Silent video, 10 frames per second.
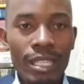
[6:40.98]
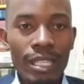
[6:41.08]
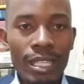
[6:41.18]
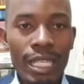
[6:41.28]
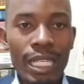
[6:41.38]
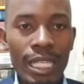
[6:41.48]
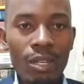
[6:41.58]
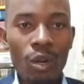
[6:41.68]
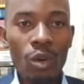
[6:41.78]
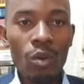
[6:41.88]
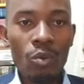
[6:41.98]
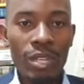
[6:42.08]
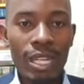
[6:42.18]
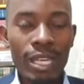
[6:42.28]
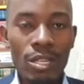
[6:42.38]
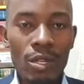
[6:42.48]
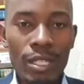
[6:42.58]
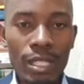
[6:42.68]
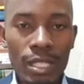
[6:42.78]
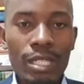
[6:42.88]
legal
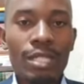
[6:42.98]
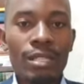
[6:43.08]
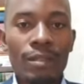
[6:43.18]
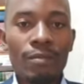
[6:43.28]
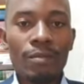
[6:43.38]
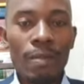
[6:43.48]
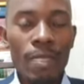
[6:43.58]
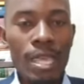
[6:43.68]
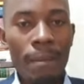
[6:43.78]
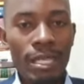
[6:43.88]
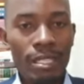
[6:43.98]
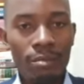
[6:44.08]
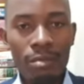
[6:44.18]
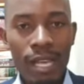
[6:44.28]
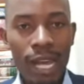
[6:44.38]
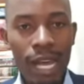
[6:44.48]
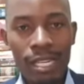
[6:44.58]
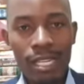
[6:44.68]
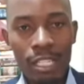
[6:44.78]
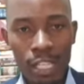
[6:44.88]
relations. There must be an
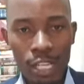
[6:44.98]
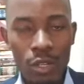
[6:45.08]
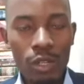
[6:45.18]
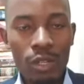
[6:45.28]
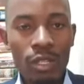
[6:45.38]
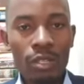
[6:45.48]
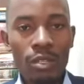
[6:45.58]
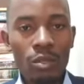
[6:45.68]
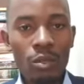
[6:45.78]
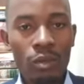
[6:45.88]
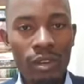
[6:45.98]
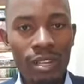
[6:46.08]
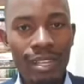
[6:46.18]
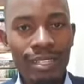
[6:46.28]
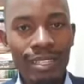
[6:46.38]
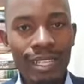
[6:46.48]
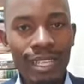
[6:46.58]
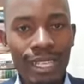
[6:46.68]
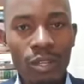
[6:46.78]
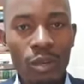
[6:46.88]
intention to create
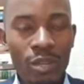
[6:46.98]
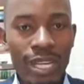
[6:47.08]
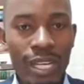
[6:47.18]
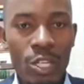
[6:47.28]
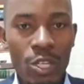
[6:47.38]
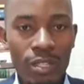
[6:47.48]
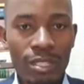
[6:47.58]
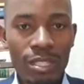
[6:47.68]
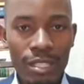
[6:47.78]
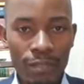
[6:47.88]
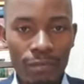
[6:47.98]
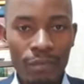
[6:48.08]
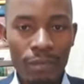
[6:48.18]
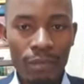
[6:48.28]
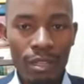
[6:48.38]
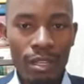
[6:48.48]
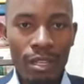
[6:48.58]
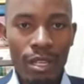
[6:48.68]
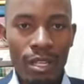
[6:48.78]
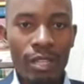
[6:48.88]
legal relations.
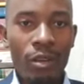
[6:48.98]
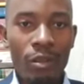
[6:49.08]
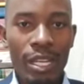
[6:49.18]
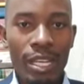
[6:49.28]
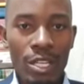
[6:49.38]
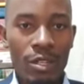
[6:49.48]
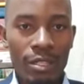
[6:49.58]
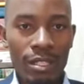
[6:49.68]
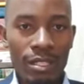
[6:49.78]
Legal relations